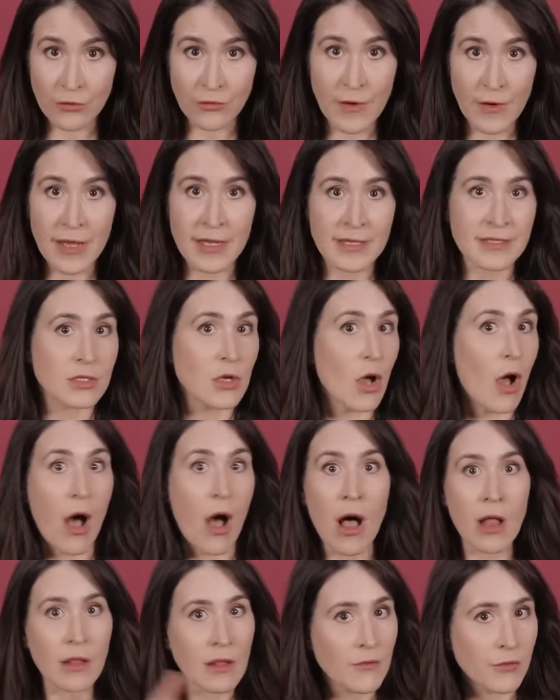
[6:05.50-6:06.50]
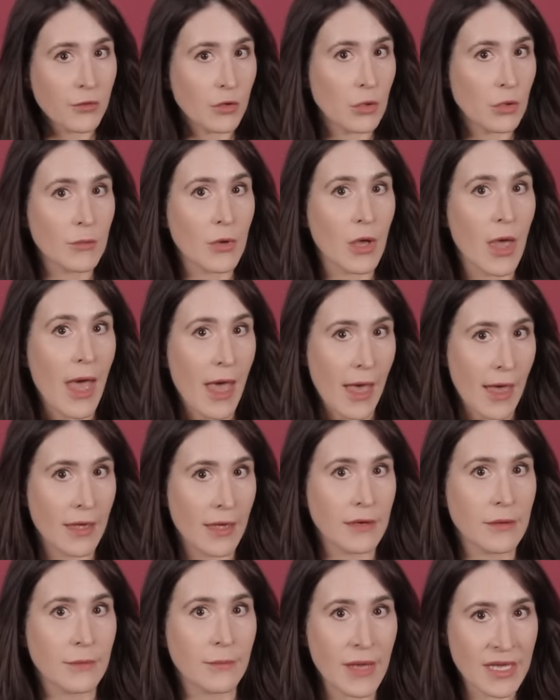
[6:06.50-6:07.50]
friends, all of whom
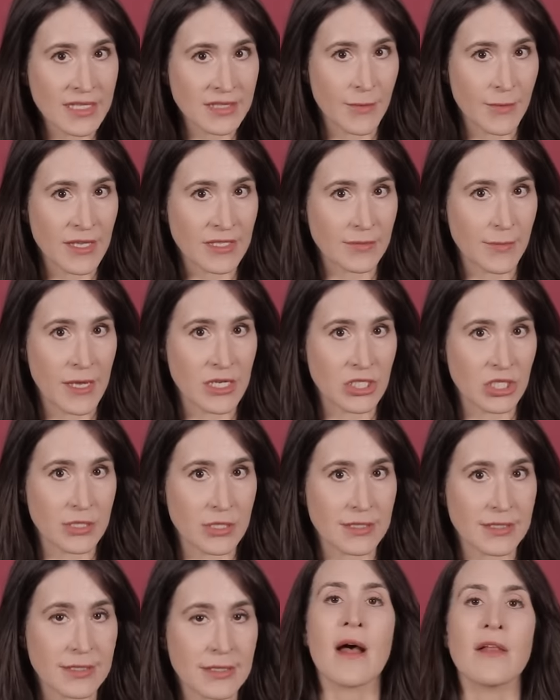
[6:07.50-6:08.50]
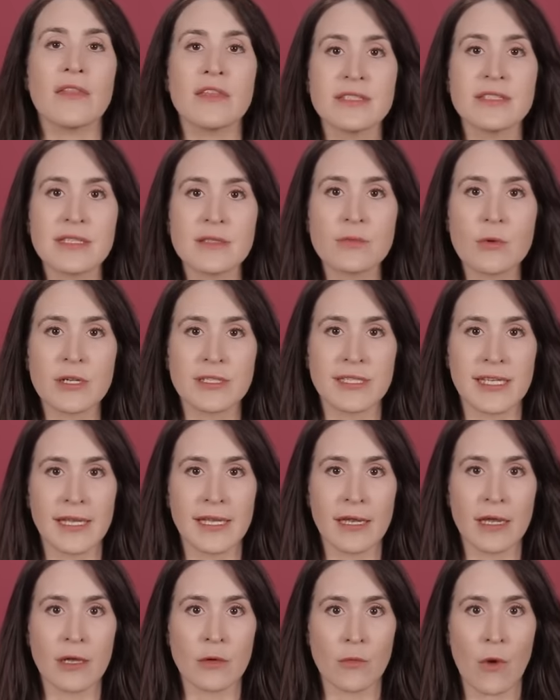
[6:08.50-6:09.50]
had MySpace pages. Now, this is where
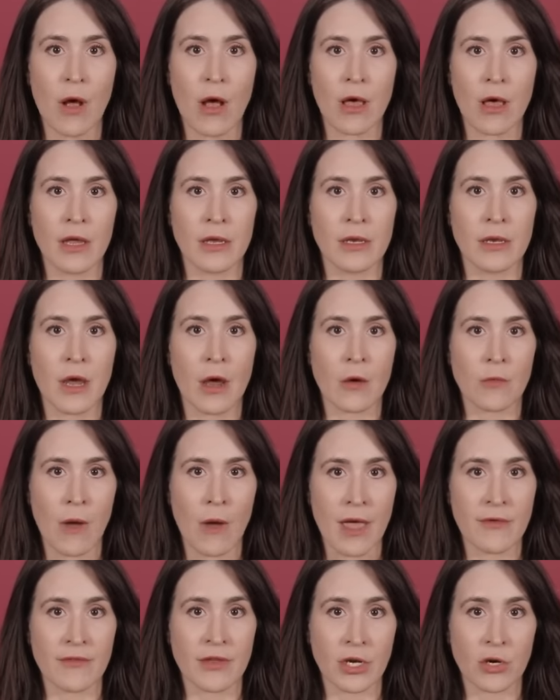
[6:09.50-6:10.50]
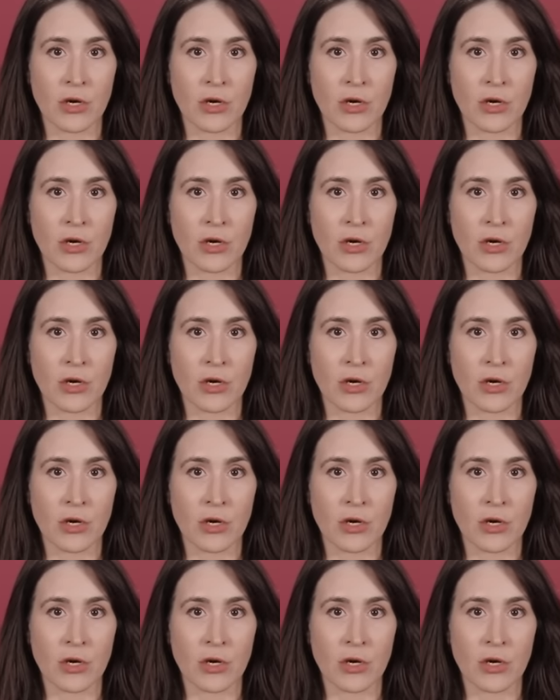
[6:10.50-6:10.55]
Tina and Ron arrive at a